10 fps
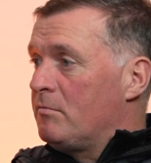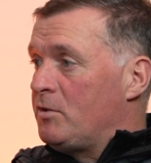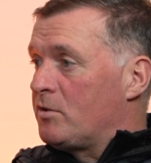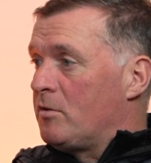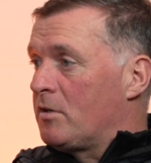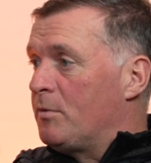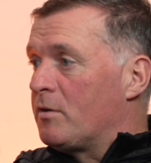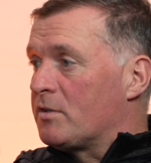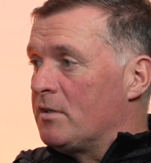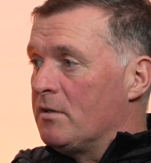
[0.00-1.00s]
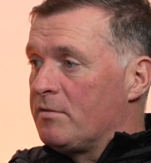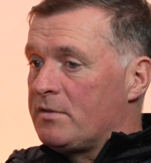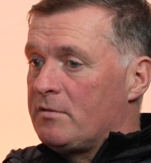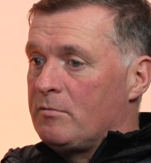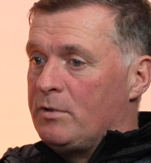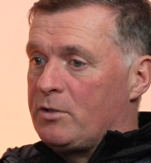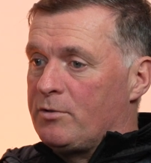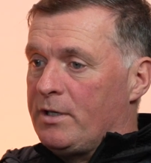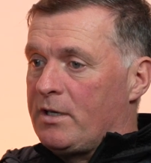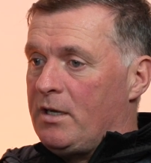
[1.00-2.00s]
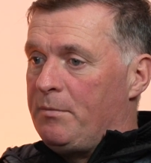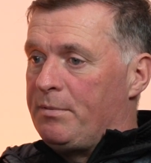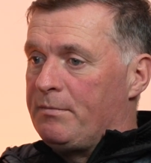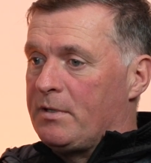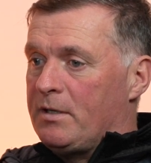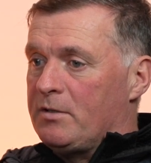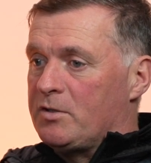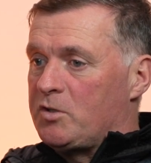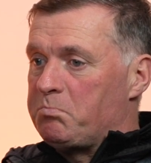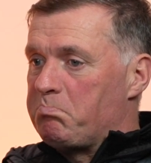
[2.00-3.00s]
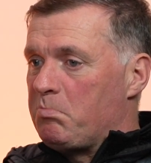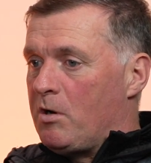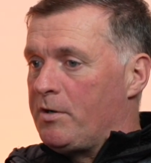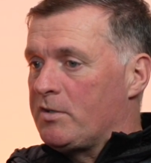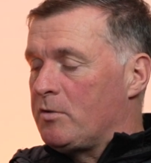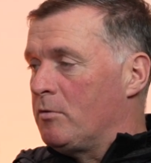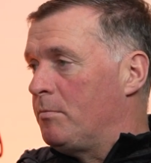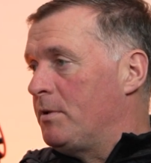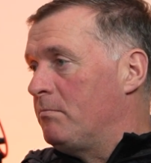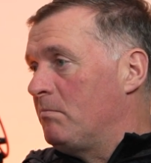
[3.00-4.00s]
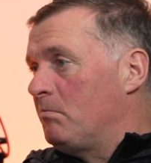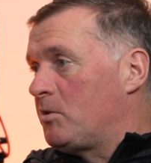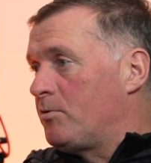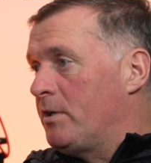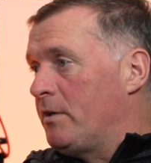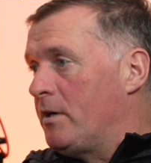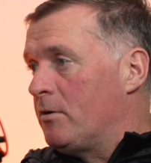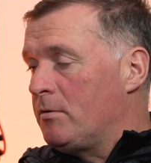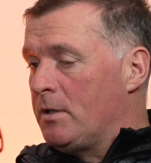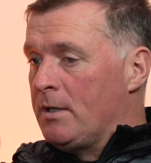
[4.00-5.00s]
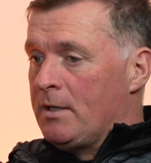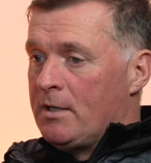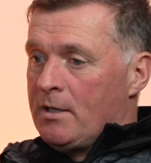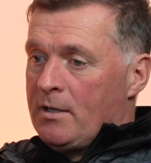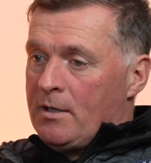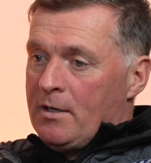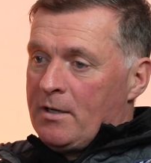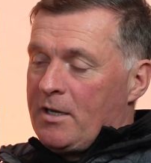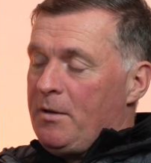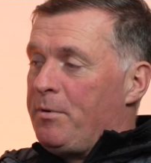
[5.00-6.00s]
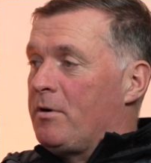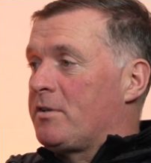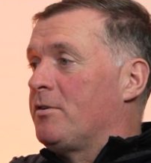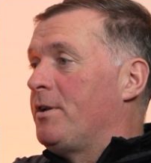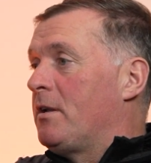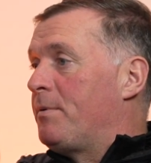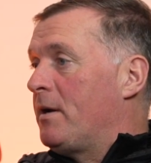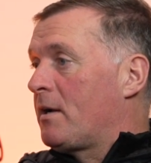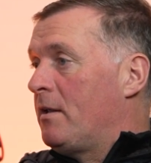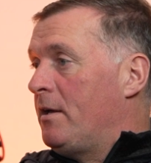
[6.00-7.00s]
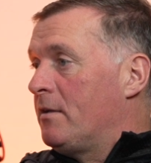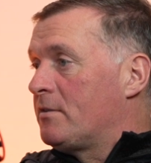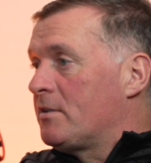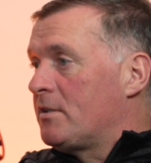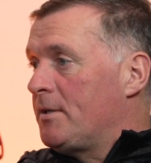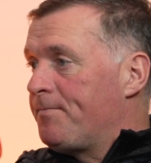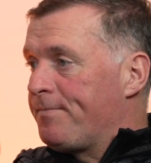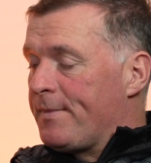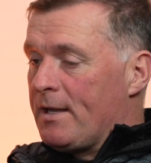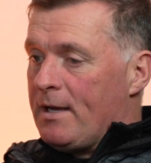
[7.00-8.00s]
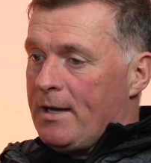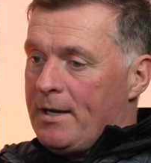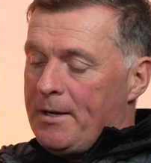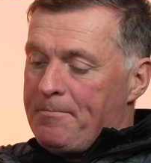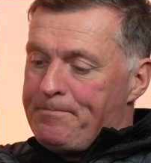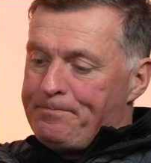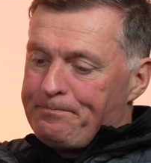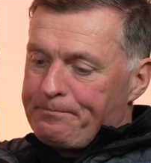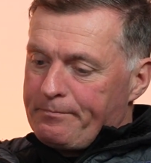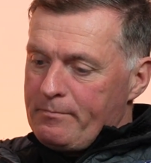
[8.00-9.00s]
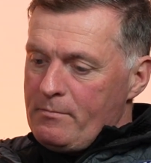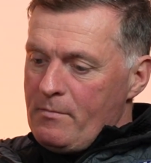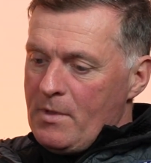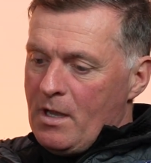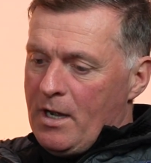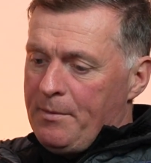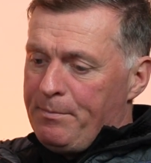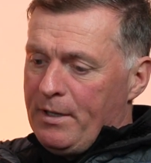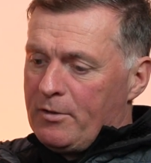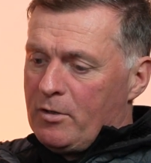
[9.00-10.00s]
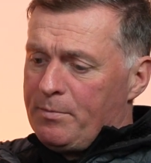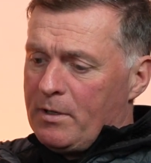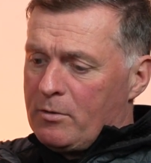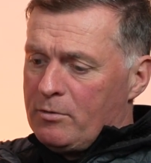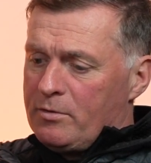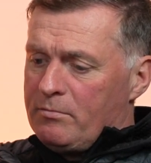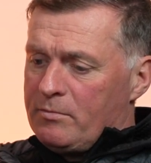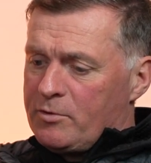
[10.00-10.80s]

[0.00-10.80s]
We just talk about ourselves. We try and keep things honest, open, straight and narrow. Keep our side of the pack clean, as I say, and build up a good